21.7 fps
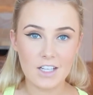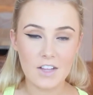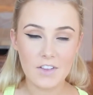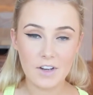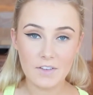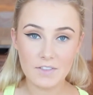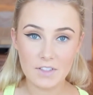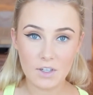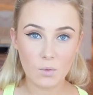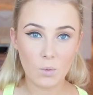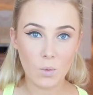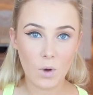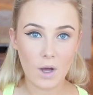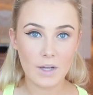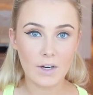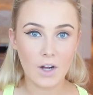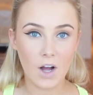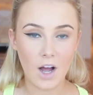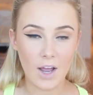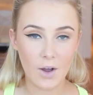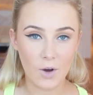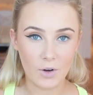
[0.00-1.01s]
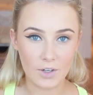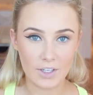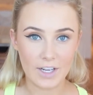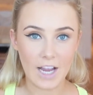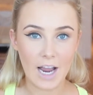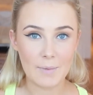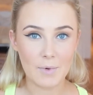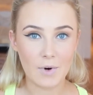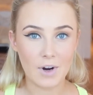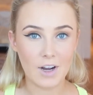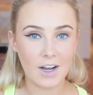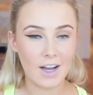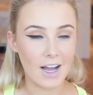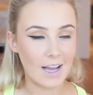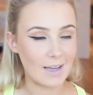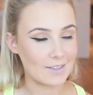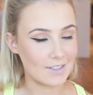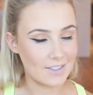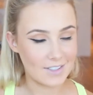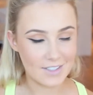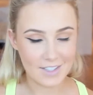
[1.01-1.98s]
so now that I've done one eye on camera,
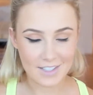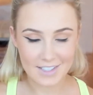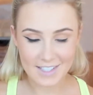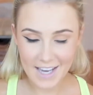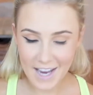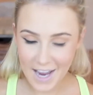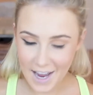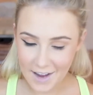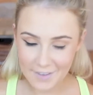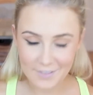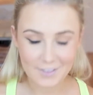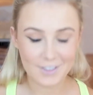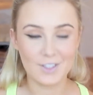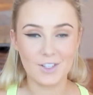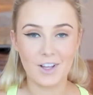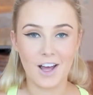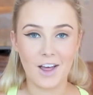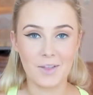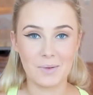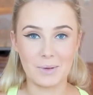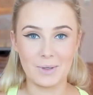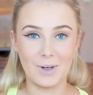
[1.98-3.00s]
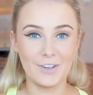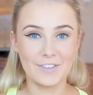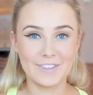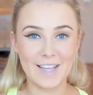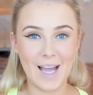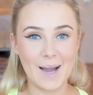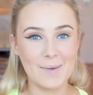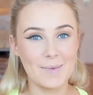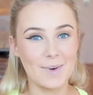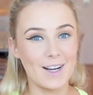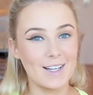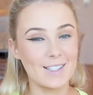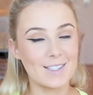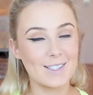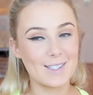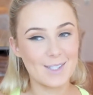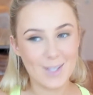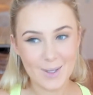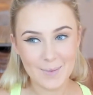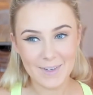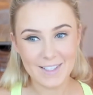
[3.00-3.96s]
I just have to do the other one off camera.
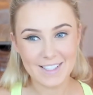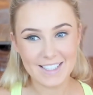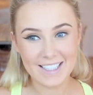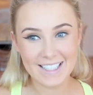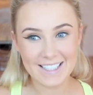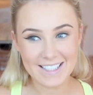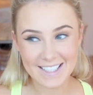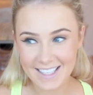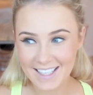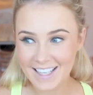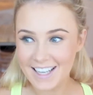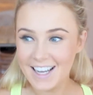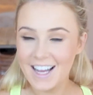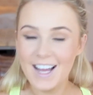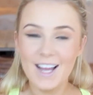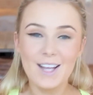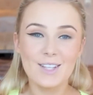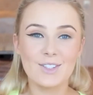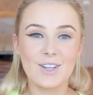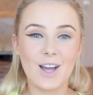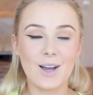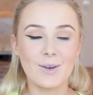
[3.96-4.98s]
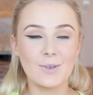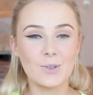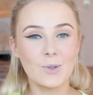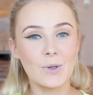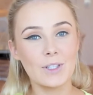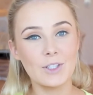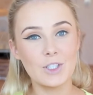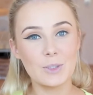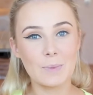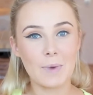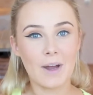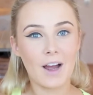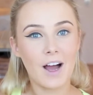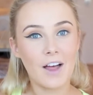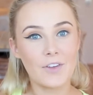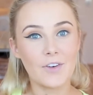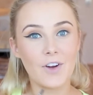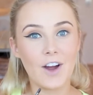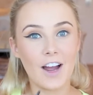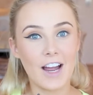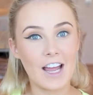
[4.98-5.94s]
It's so much easier. So I will quickly do my
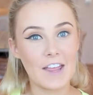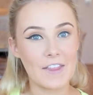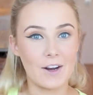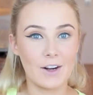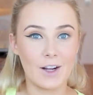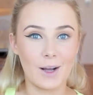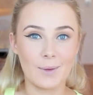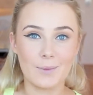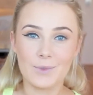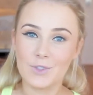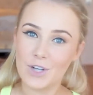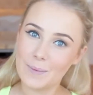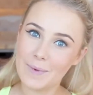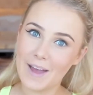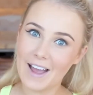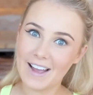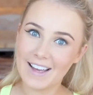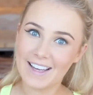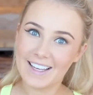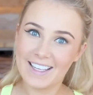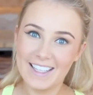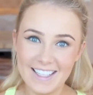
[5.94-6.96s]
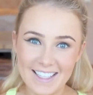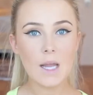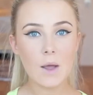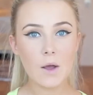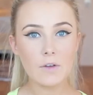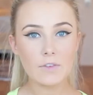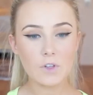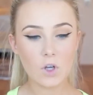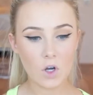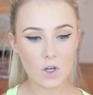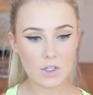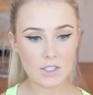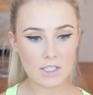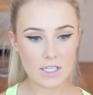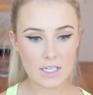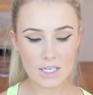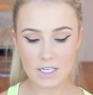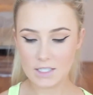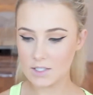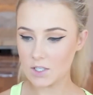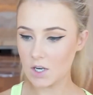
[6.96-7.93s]
other eye and then I'll come straight back. Now, of course,
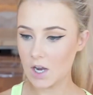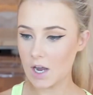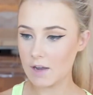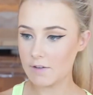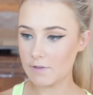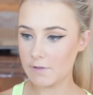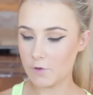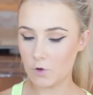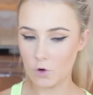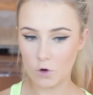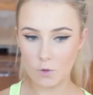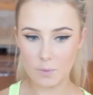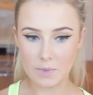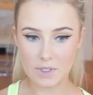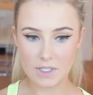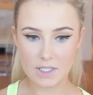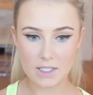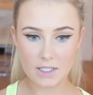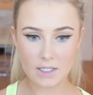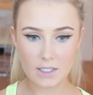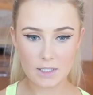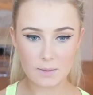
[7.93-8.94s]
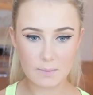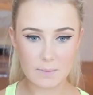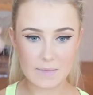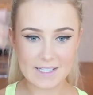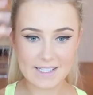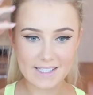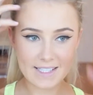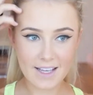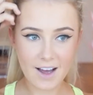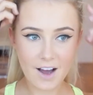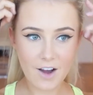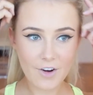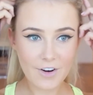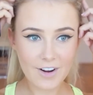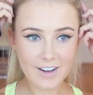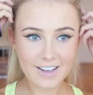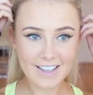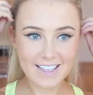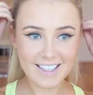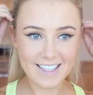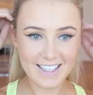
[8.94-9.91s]
it is time for
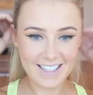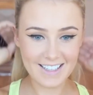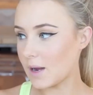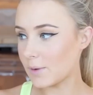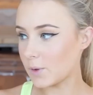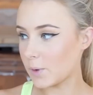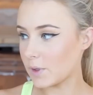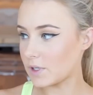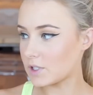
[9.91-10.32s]
mascara. I'm